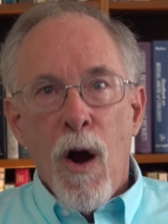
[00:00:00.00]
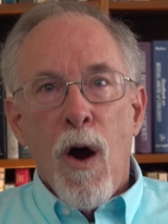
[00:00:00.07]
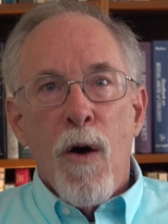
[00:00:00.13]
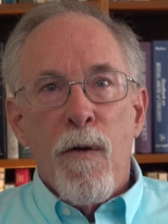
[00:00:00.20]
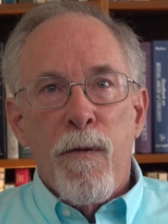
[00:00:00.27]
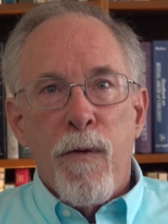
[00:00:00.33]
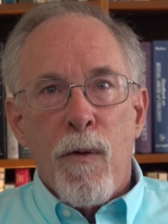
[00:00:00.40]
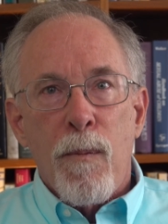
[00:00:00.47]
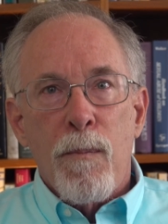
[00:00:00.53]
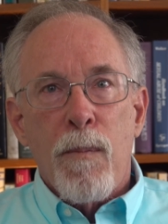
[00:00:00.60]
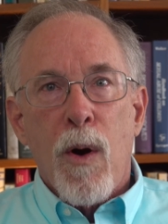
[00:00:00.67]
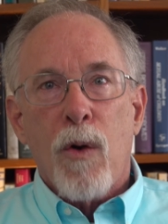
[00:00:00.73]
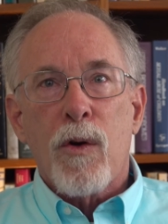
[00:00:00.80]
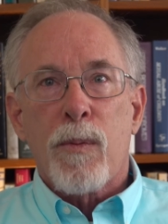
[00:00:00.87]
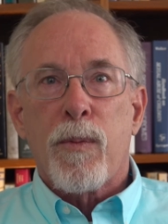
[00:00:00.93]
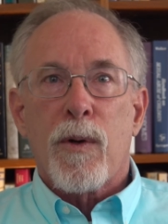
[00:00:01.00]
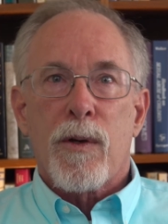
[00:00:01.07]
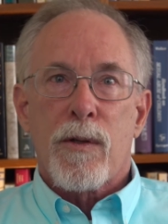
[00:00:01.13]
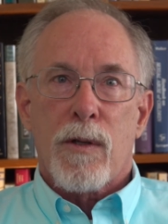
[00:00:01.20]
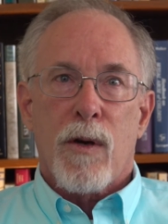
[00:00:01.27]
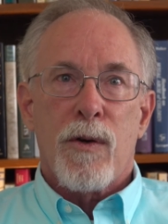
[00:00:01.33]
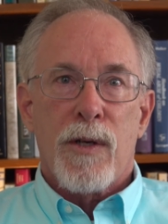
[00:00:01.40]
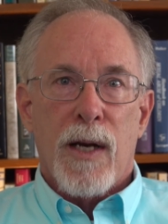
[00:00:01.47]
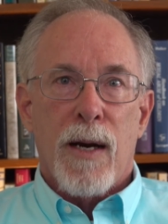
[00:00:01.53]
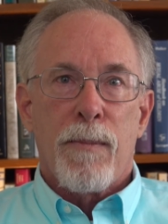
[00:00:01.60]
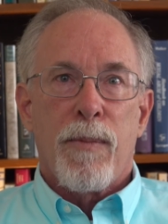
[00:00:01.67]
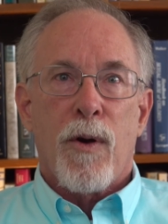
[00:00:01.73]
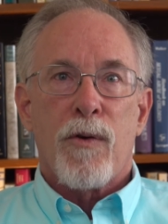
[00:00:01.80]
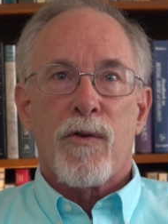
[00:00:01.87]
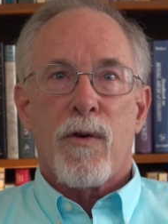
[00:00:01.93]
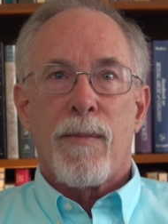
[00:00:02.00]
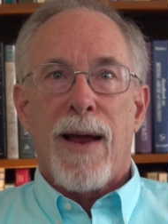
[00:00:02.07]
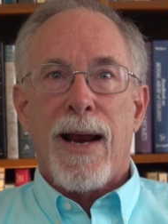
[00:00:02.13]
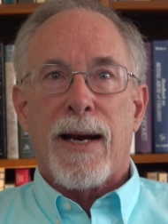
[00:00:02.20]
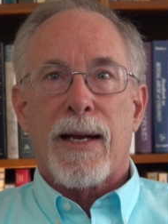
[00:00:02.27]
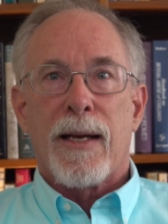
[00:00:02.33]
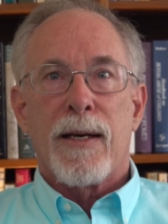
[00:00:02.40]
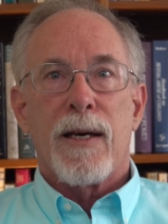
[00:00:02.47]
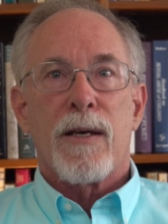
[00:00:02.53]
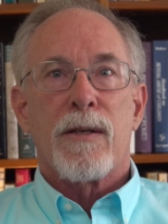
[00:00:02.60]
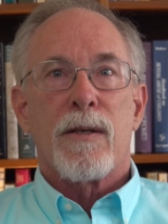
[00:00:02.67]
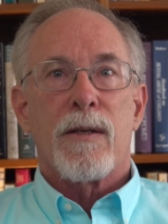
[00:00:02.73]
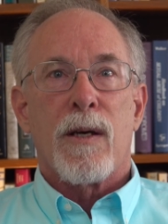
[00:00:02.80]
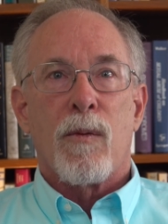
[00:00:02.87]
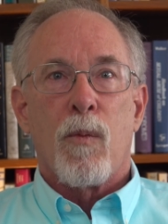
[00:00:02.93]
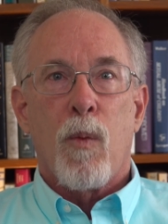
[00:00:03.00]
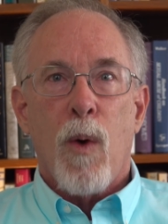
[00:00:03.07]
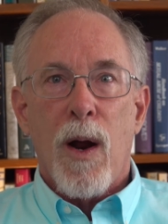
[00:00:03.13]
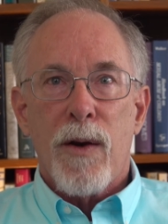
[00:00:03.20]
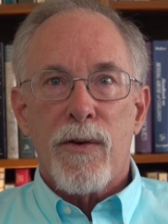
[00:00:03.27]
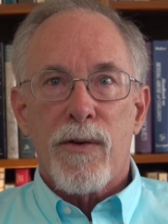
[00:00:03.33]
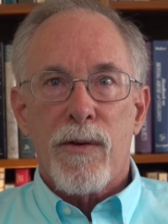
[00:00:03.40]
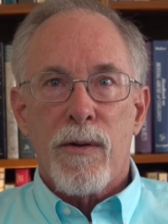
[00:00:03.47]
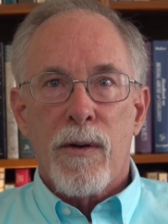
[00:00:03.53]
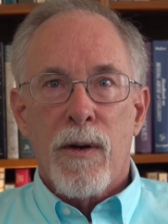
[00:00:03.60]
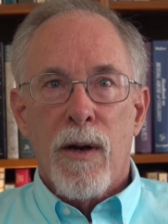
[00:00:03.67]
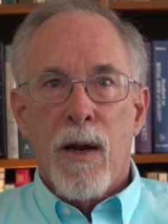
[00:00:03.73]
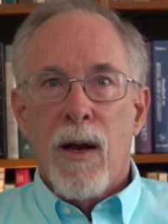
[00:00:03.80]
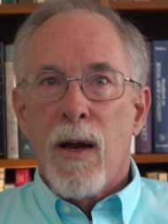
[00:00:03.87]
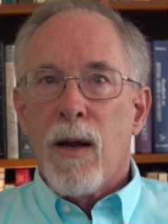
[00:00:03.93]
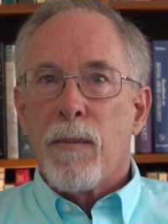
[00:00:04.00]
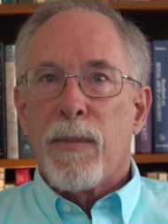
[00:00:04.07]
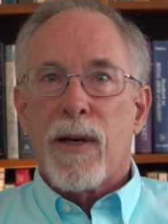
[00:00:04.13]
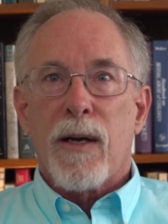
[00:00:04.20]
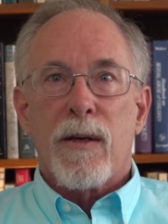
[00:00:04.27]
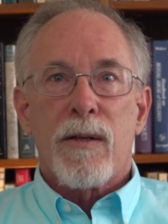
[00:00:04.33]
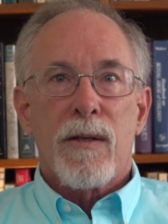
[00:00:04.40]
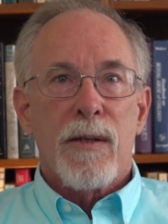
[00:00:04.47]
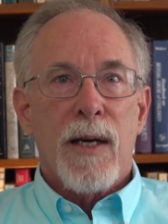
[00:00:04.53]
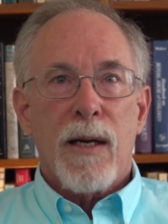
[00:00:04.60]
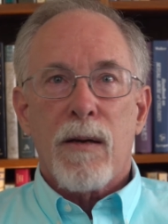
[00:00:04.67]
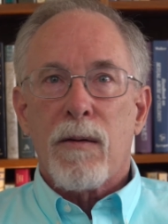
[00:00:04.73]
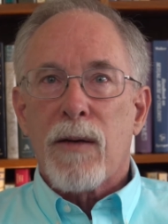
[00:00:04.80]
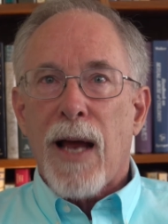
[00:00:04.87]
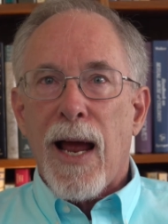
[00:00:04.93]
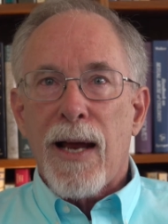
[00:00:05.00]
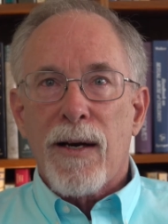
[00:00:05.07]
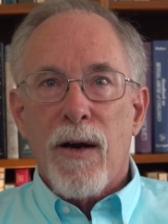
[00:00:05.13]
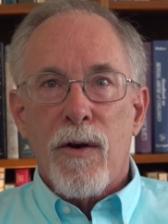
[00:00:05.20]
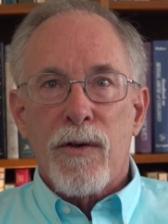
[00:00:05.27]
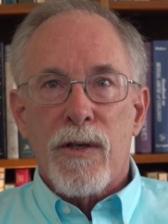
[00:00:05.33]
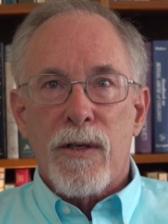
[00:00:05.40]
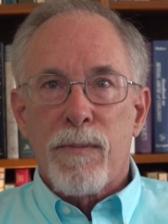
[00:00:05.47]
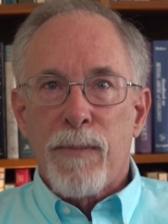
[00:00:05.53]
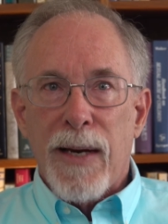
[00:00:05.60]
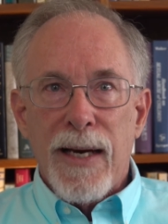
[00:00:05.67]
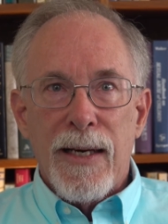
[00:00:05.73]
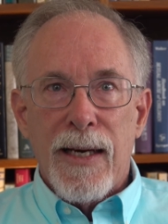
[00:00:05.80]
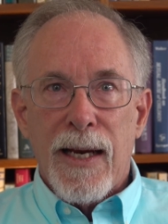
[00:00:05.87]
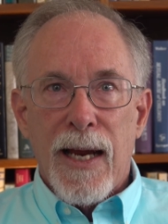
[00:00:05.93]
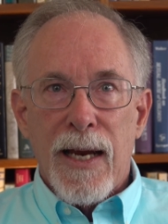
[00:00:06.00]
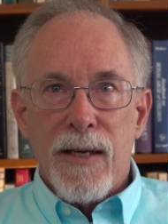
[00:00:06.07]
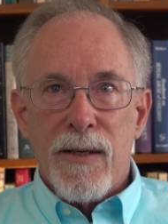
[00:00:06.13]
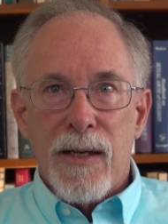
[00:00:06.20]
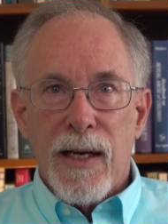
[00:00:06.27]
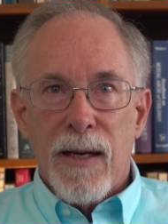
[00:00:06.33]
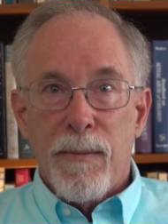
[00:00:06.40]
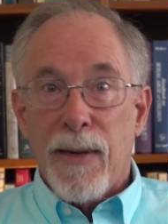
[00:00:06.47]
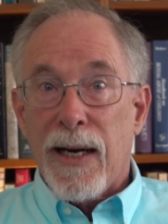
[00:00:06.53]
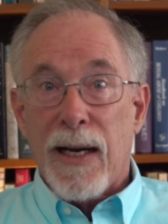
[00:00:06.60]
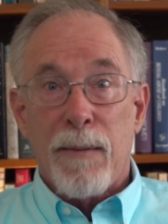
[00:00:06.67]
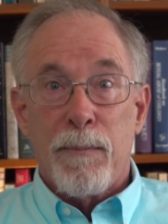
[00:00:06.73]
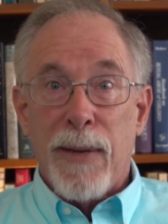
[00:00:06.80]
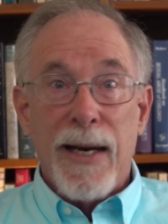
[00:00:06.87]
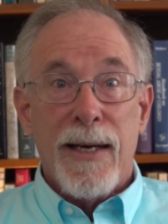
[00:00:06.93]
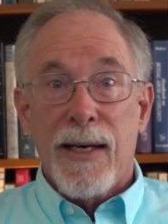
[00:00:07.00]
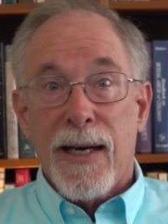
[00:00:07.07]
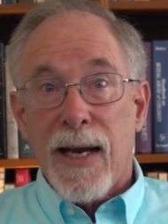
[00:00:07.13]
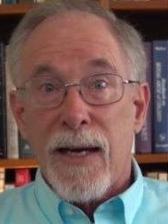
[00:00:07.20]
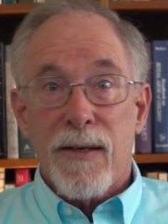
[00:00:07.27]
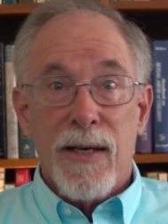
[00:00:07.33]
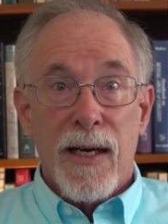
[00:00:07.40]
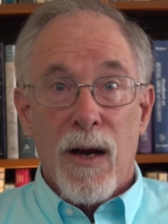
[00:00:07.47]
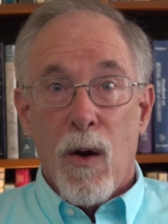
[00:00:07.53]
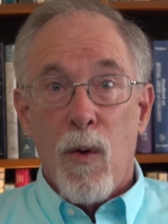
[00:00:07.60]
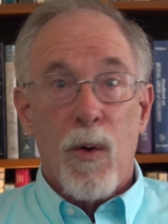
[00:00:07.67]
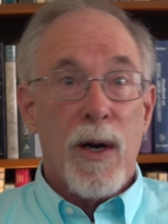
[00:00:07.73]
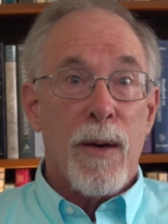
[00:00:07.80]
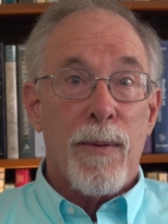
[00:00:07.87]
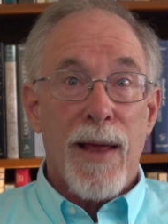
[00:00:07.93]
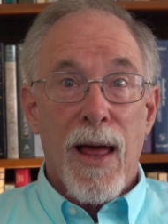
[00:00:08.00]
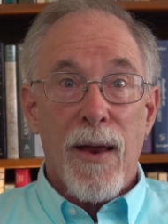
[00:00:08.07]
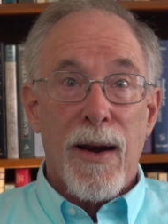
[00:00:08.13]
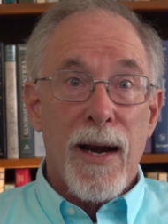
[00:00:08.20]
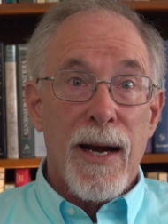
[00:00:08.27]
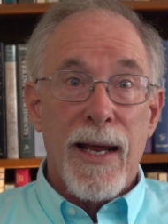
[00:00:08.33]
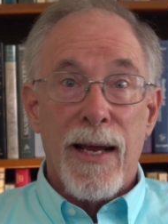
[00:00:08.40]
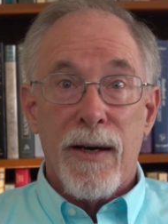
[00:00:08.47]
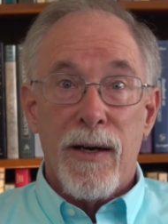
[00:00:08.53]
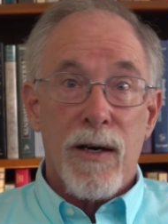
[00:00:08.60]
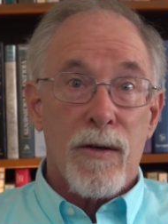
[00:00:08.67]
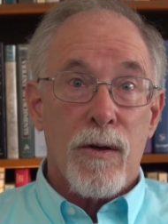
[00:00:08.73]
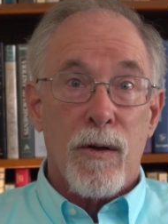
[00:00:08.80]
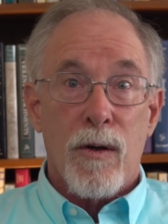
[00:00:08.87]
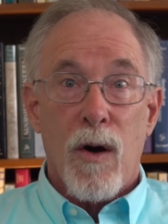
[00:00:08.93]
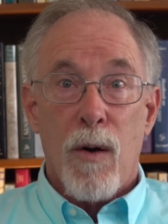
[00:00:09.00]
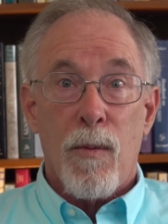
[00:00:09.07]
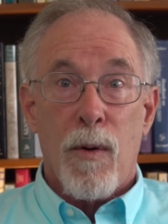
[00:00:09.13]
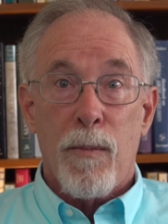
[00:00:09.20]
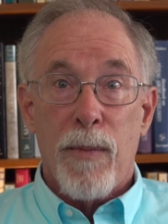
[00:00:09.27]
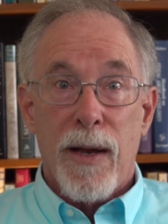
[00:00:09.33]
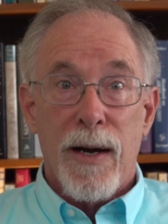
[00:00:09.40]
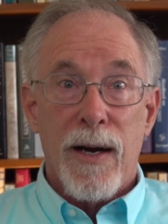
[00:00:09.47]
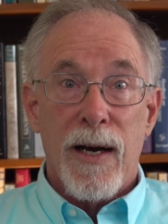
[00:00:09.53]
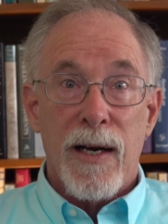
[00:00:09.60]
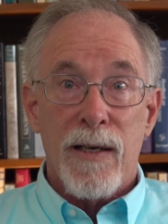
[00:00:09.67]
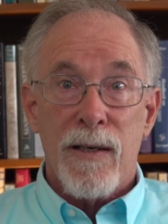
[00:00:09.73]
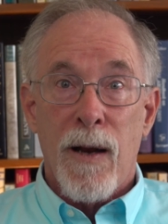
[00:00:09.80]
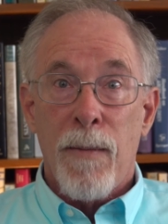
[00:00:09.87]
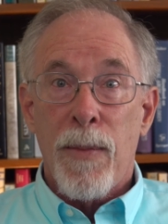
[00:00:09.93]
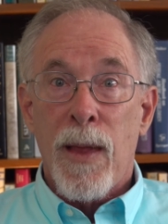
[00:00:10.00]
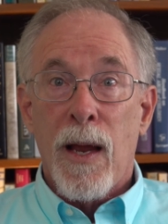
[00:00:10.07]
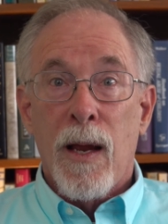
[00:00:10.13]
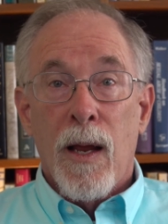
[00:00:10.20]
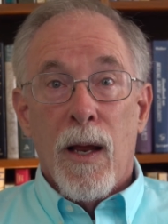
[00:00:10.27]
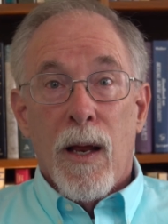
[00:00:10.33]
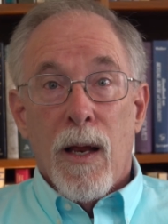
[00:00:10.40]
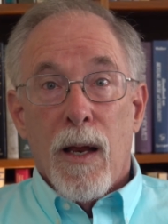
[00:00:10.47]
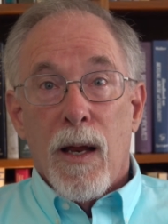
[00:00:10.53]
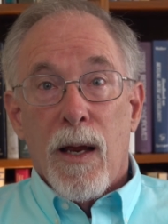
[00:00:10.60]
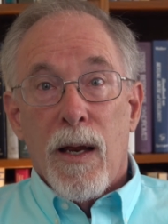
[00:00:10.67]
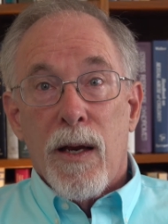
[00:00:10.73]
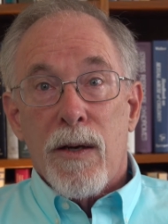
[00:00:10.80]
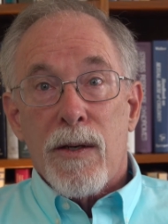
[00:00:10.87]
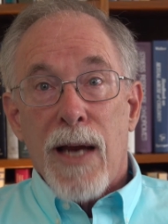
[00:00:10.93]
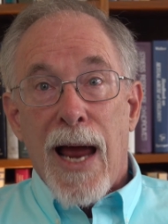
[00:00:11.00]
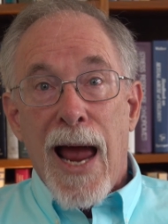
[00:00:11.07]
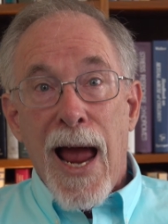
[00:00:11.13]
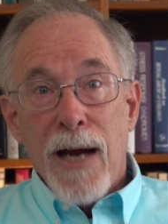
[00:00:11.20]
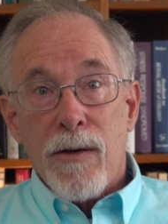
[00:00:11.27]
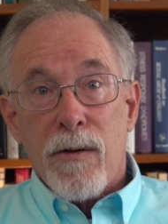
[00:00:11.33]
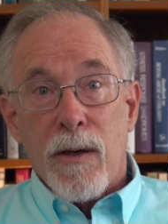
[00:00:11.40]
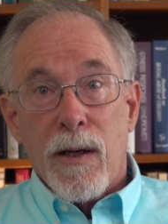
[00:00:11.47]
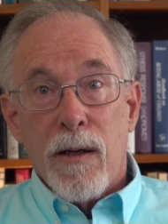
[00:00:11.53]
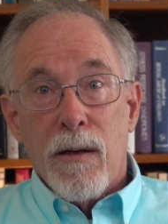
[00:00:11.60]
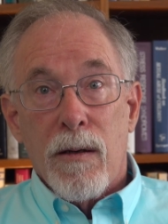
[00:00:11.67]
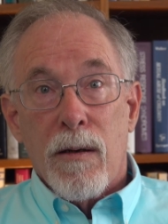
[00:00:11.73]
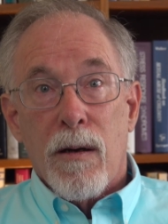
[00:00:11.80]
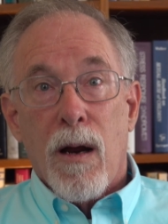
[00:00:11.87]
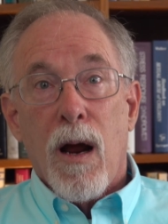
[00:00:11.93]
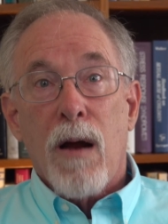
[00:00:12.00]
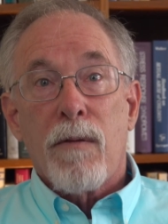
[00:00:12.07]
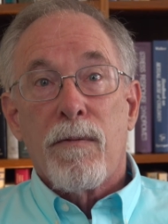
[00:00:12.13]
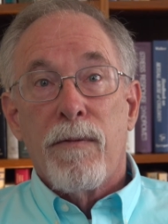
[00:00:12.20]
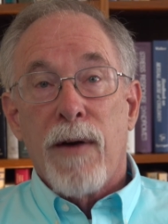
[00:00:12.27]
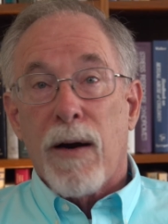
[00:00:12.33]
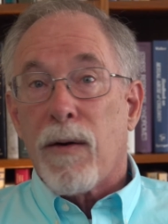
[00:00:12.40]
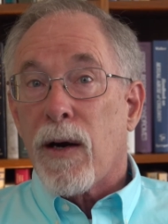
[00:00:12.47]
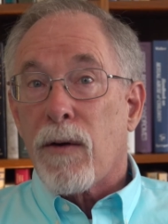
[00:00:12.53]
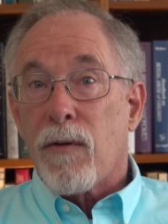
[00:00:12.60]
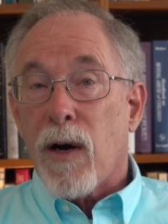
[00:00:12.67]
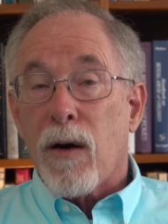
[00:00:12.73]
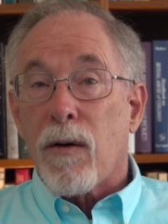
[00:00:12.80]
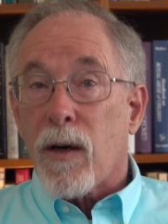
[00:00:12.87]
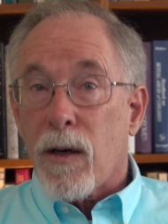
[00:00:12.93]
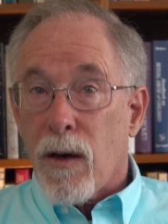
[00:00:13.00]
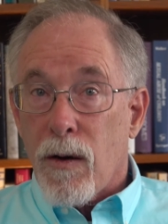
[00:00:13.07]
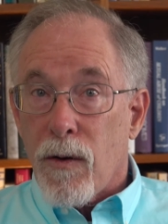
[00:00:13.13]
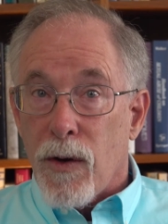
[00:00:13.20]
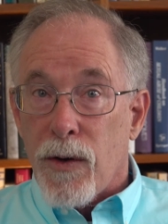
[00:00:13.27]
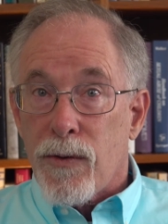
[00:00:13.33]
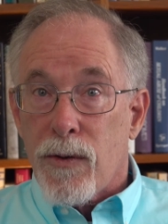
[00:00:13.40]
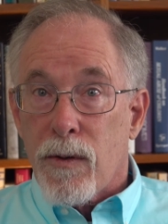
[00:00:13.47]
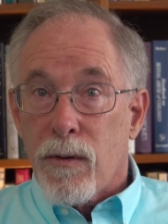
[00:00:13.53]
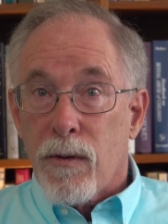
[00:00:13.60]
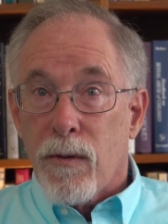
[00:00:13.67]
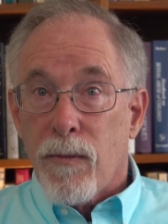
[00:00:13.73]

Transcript: for multiple associated post-traumatic conditions at once, because single diagnosis PTSD, meaning PTSD only without any additional comorbidities, is actually a very rare occurrence.